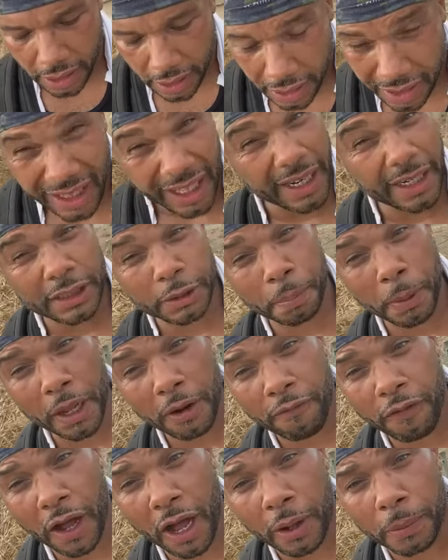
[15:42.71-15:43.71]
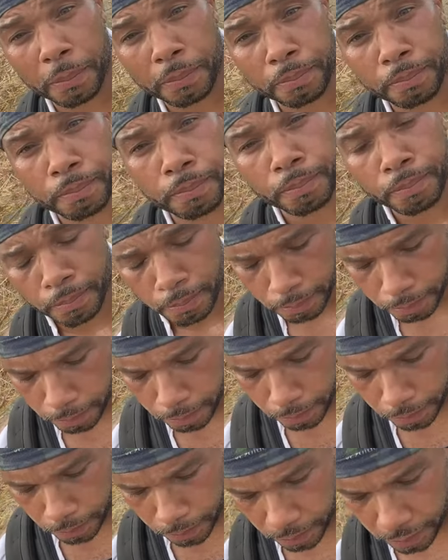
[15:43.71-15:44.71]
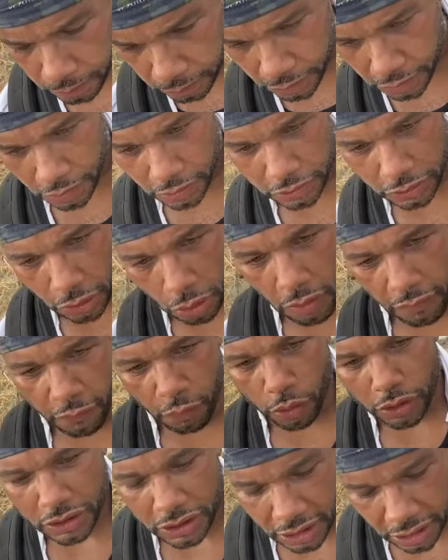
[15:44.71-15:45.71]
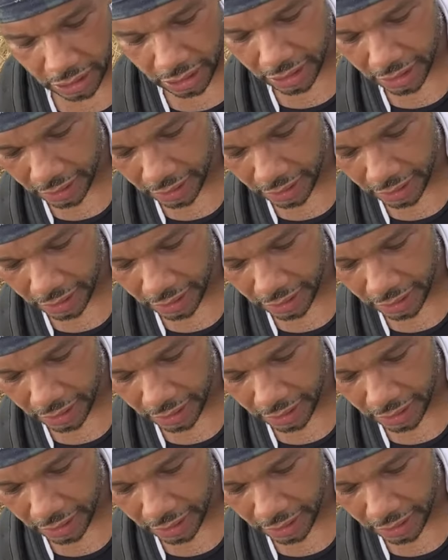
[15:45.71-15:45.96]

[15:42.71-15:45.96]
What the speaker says: that he's a pedophile. So unfortunately,